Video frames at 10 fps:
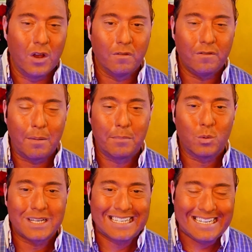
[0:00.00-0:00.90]

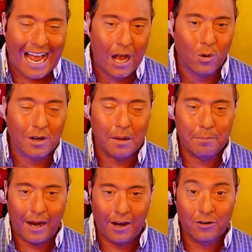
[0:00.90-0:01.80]
November was down
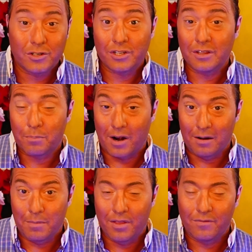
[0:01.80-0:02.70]
compared to the
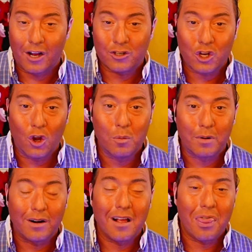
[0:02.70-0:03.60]
prior month of
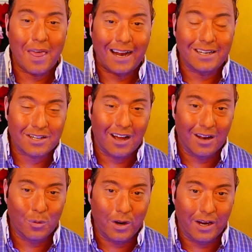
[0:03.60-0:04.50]
October. That is
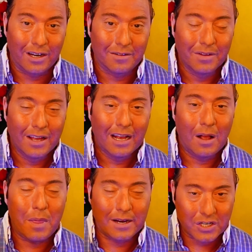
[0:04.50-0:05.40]
Halloween.
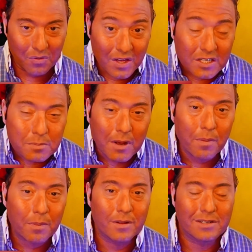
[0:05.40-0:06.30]
And they said this
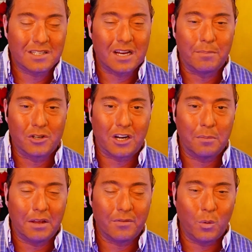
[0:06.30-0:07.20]
month, December,
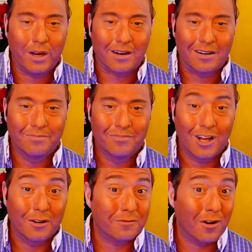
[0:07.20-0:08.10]
is going to be even weaker.
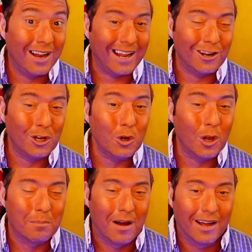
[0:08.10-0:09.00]
On Friday,
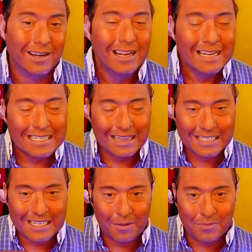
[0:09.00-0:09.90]
Lululemon
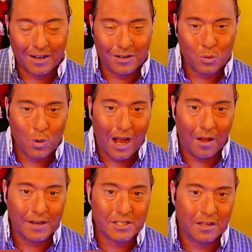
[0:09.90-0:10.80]
said the same thing as
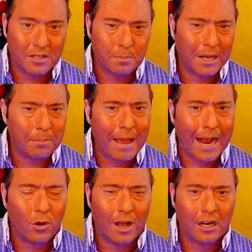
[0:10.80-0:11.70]
well. They said there's big
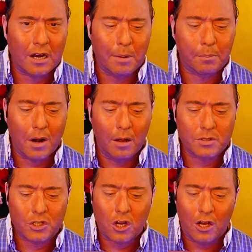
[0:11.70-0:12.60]
macroeconomic
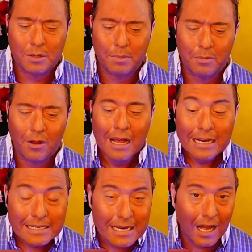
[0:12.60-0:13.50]
problems that's causing
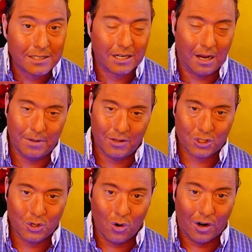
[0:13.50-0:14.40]
people not to come
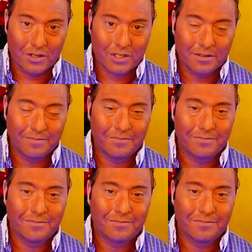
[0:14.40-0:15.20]
to the stores.